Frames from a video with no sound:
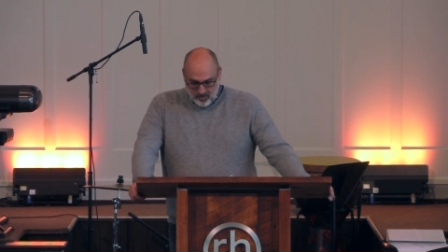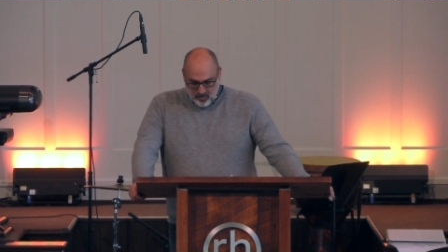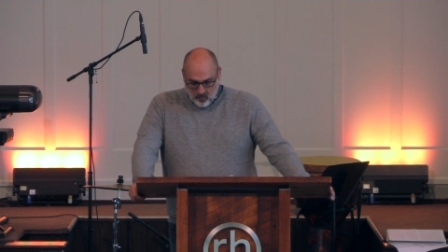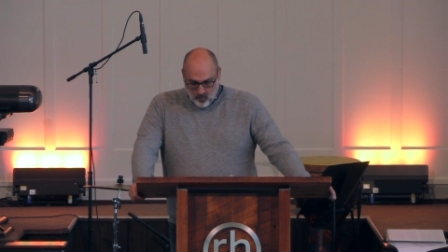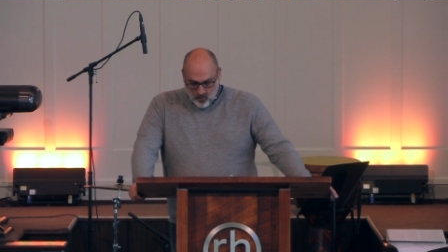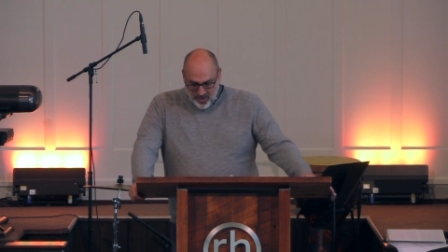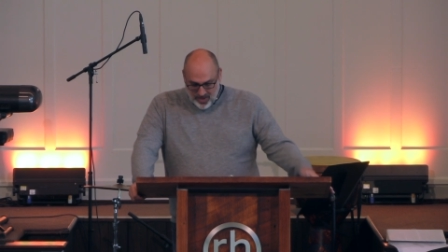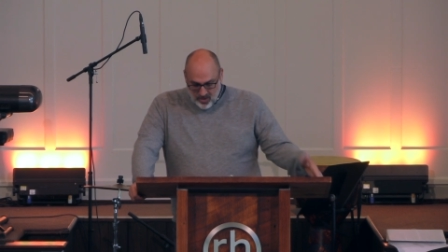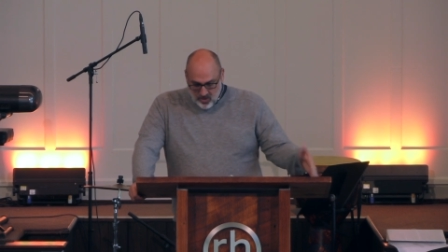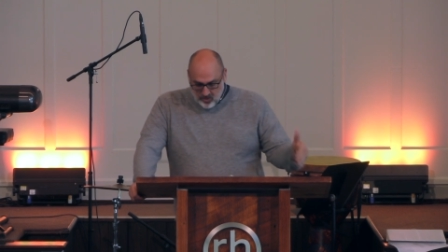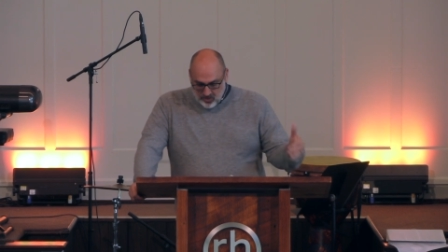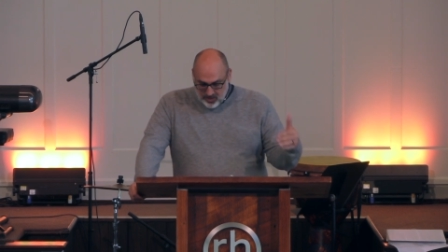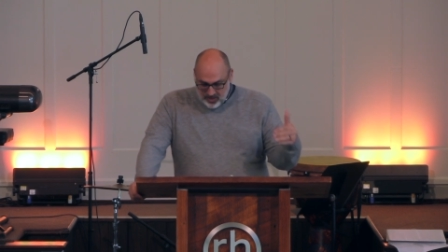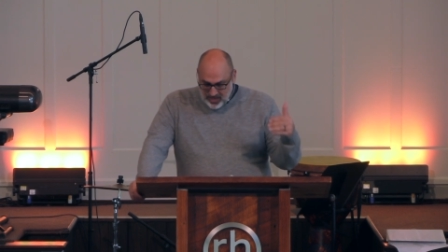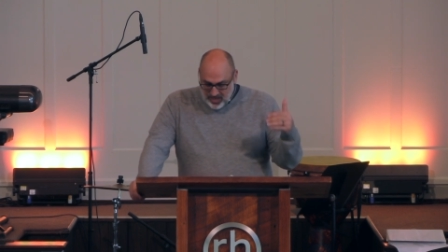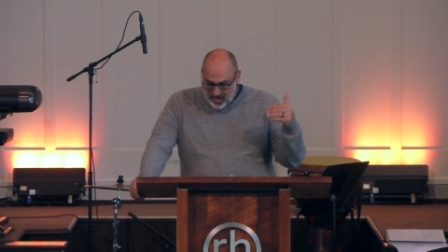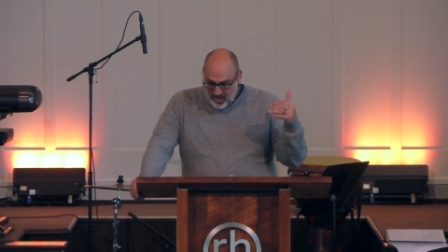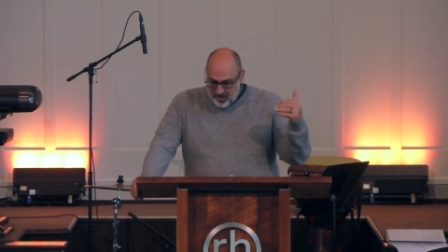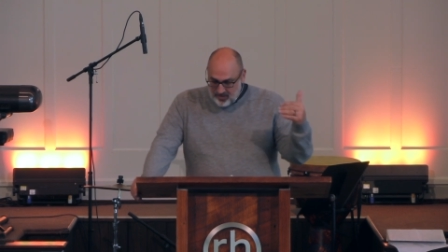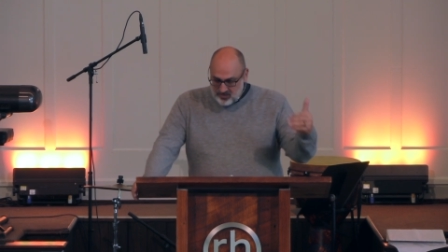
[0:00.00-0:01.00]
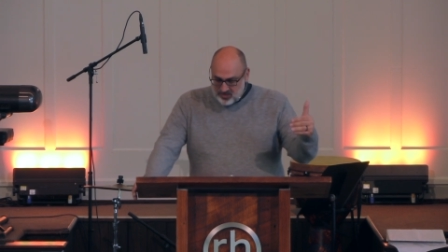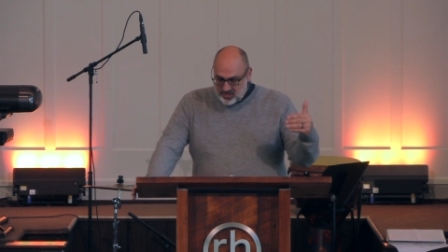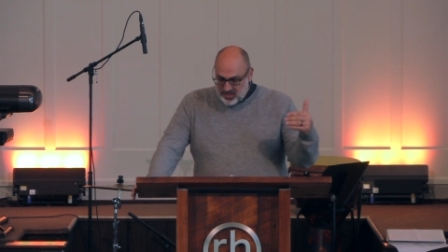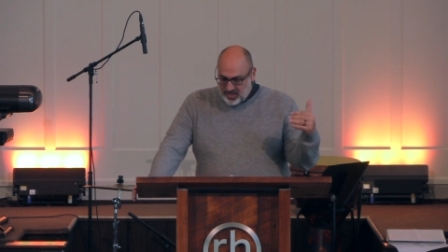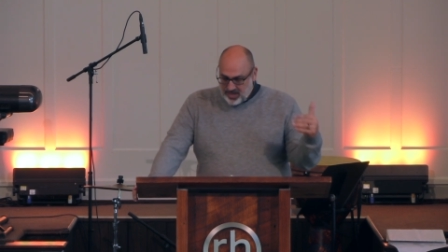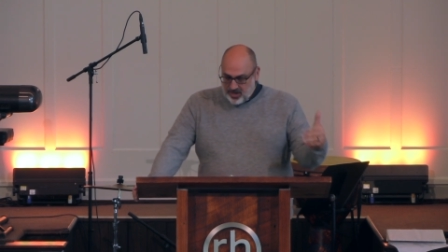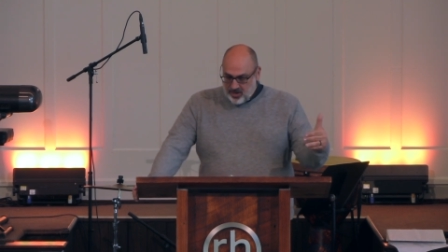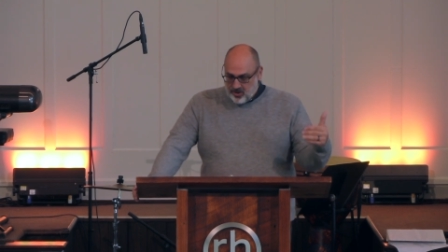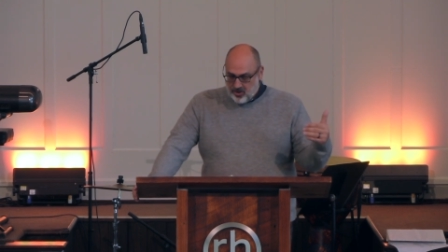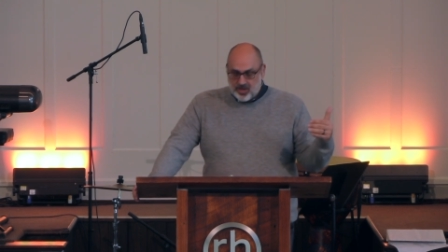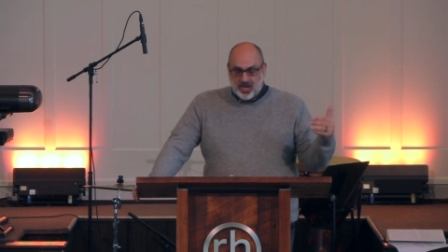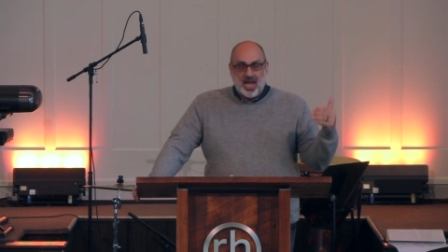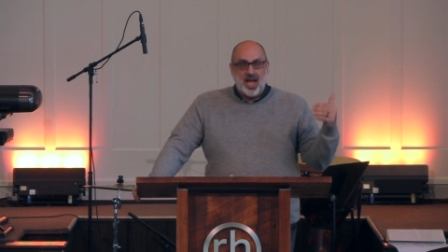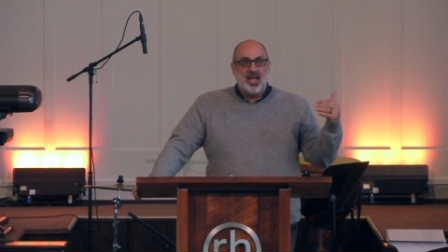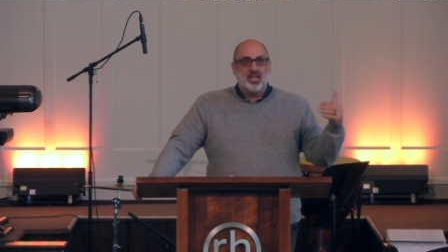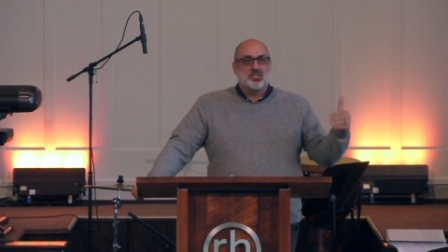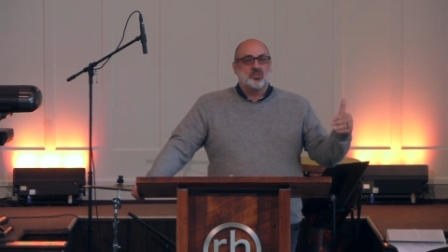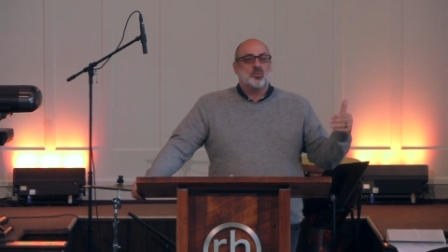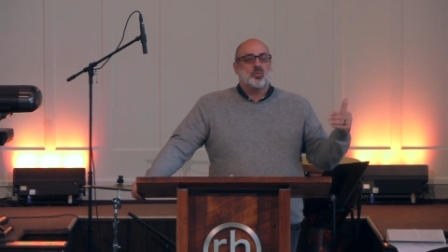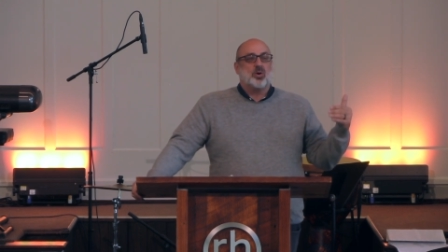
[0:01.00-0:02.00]
We don't come to hear
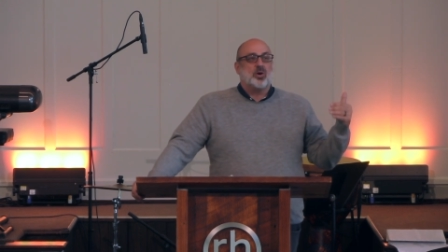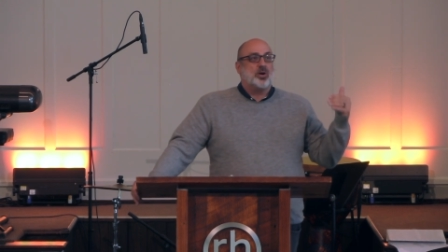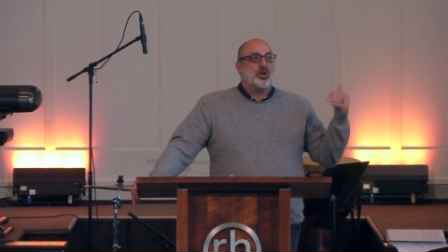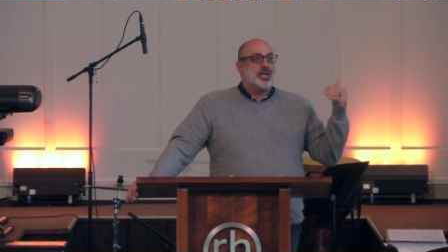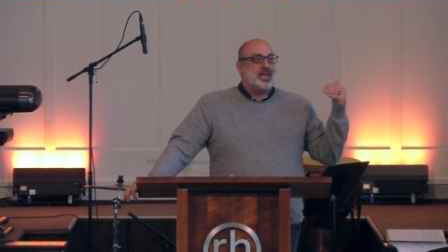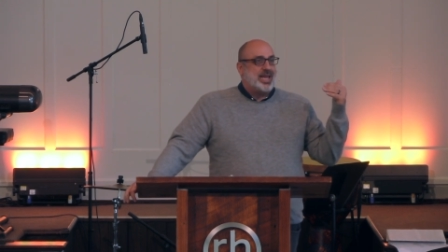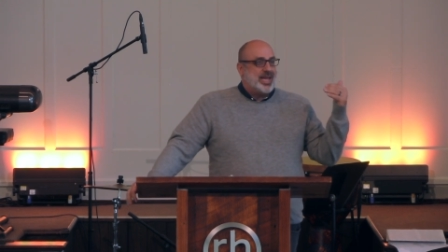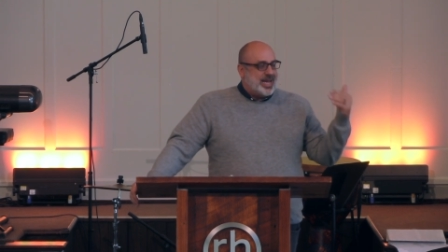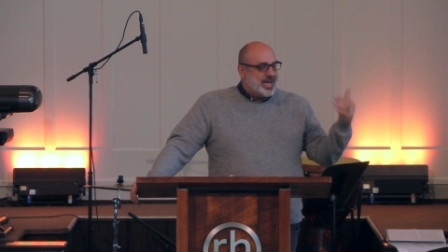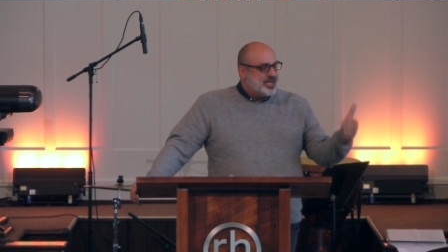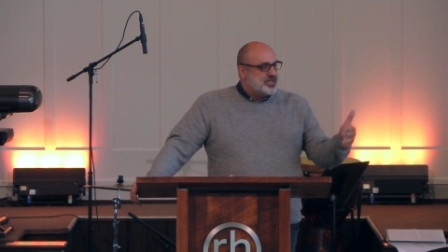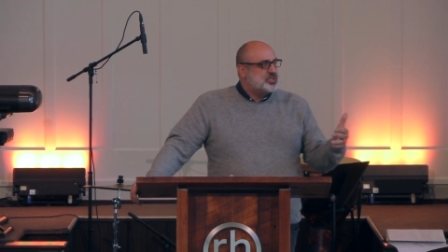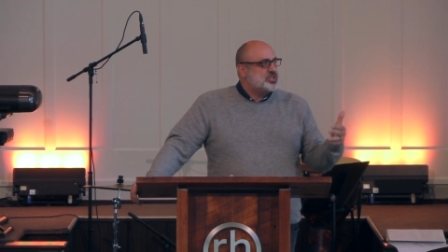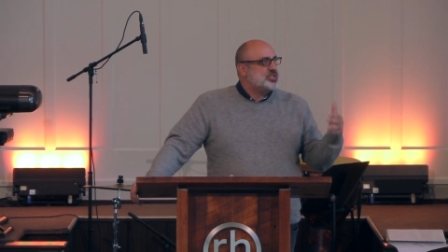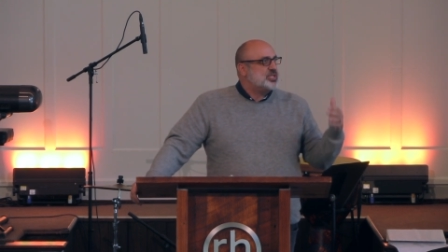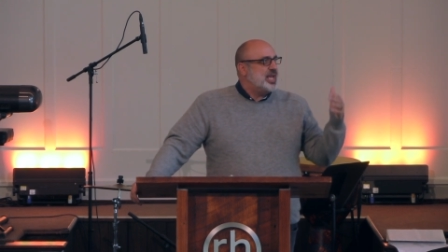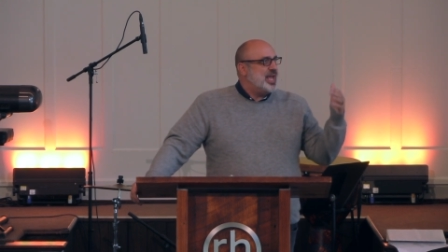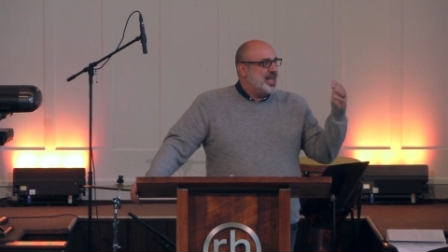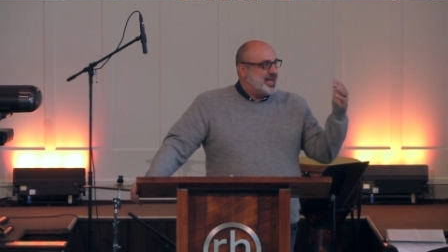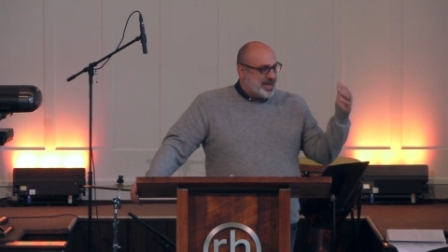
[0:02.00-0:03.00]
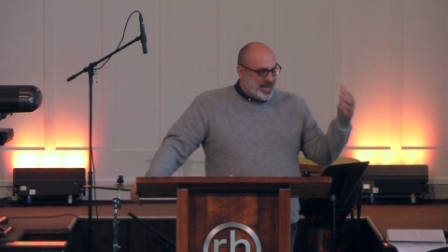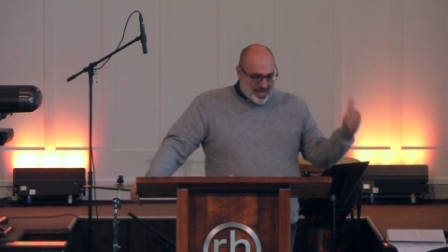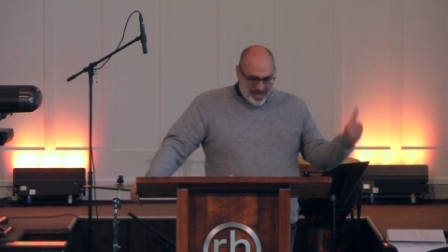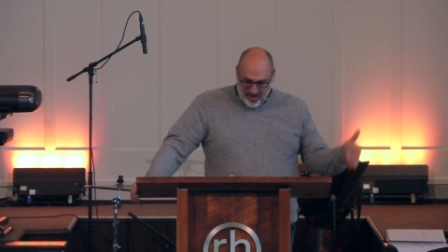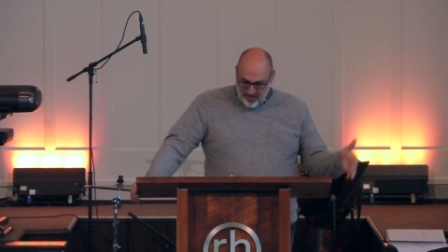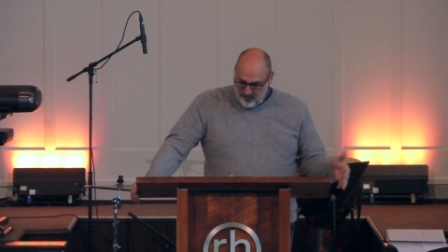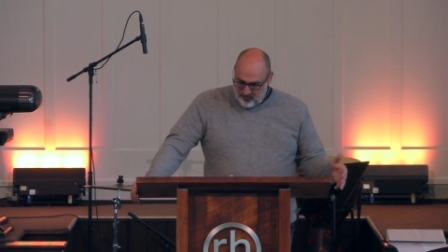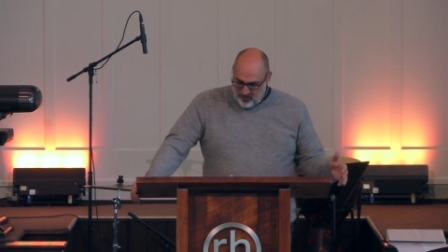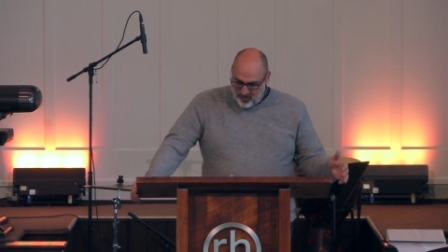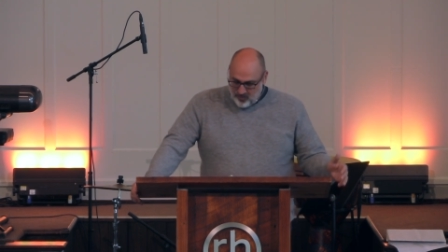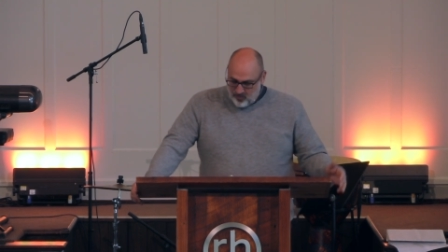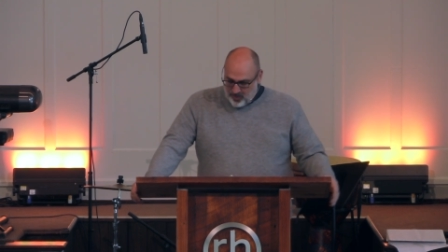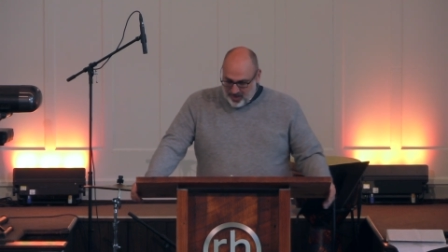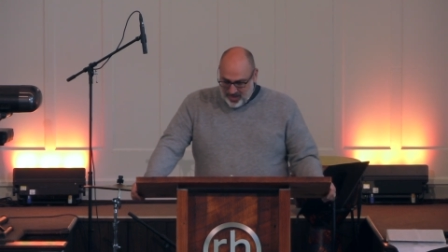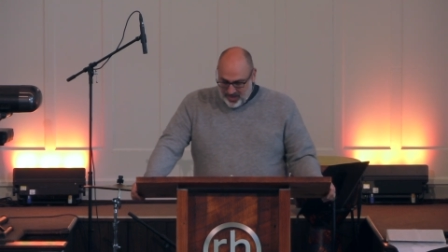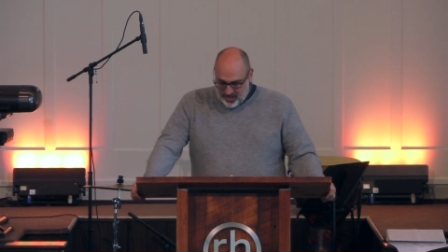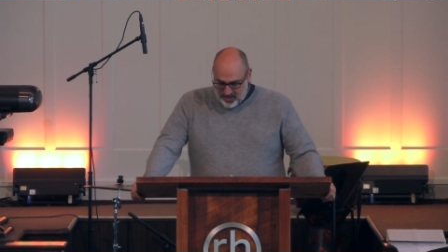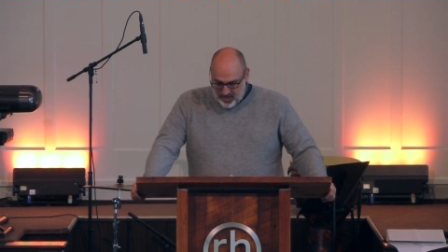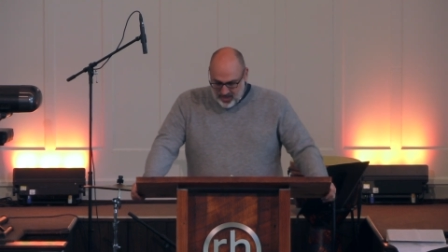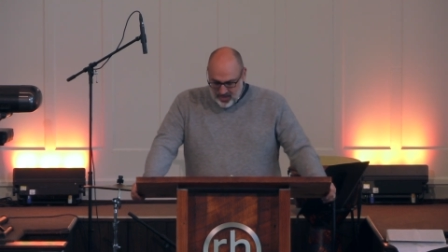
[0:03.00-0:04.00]
God's Word each and every
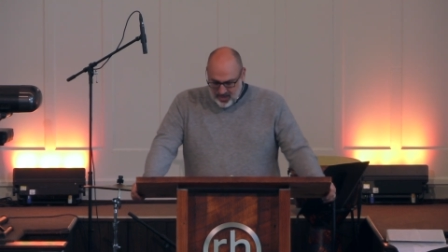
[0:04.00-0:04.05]
week